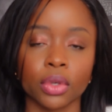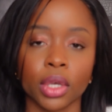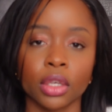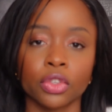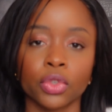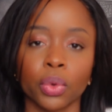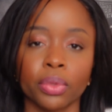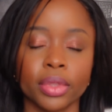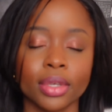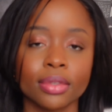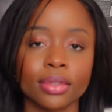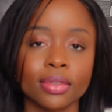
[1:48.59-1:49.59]
Okay, so
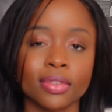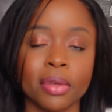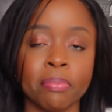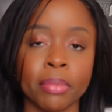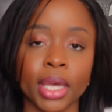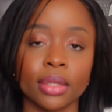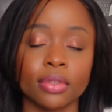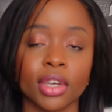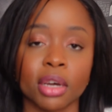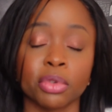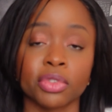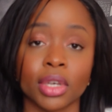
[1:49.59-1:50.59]
this is the main
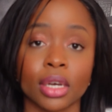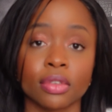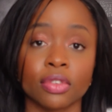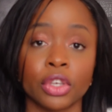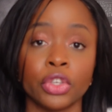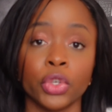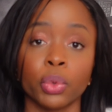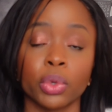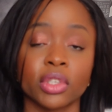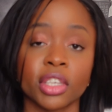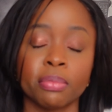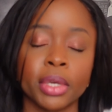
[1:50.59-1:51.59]
type of tax that you
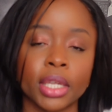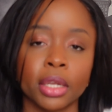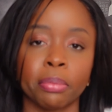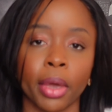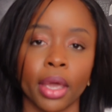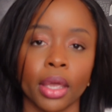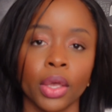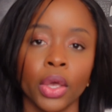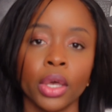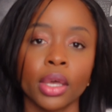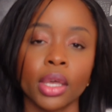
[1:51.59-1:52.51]
will typically pay